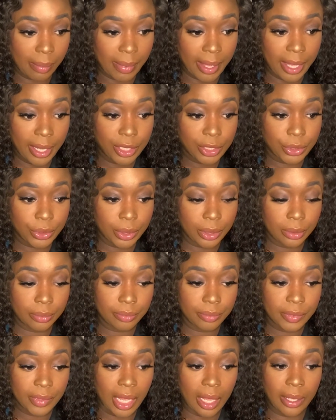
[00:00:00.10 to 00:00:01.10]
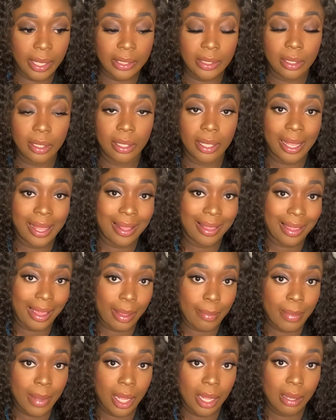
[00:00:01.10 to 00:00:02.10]
I'm extra. I like to look like a
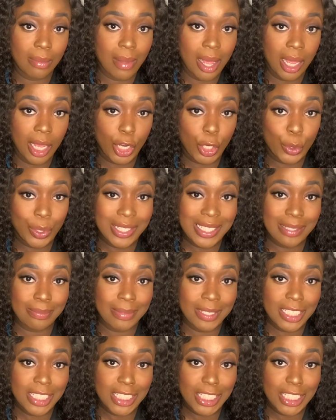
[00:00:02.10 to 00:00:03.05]
light bulb Christmas